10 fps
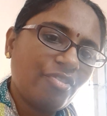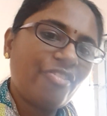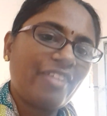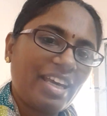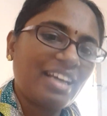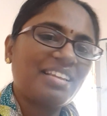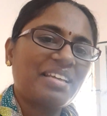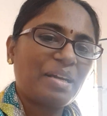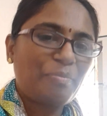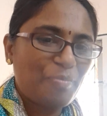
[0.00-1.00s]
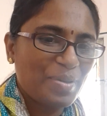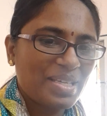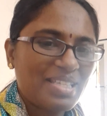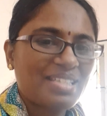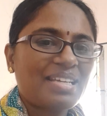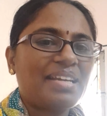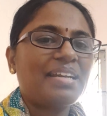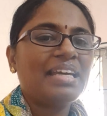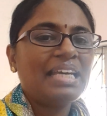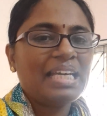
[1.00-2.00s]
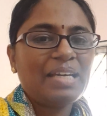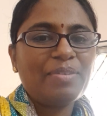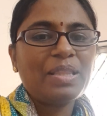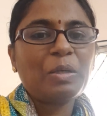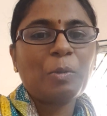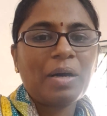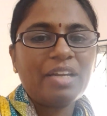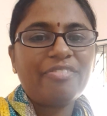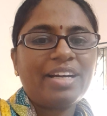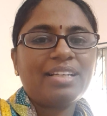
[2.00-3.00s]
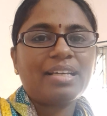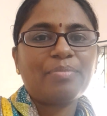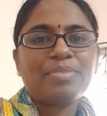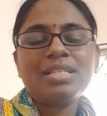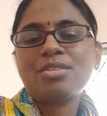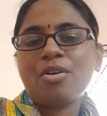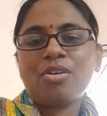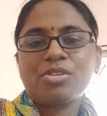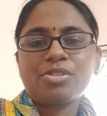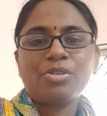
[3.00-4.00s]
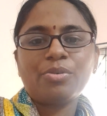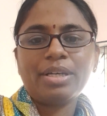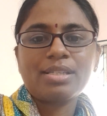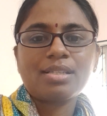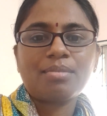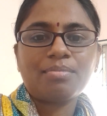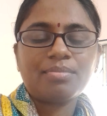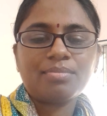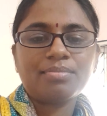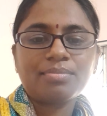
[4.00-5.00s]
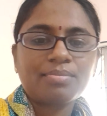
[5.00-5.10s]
fake therapists, and even the qualified therapists are also doing some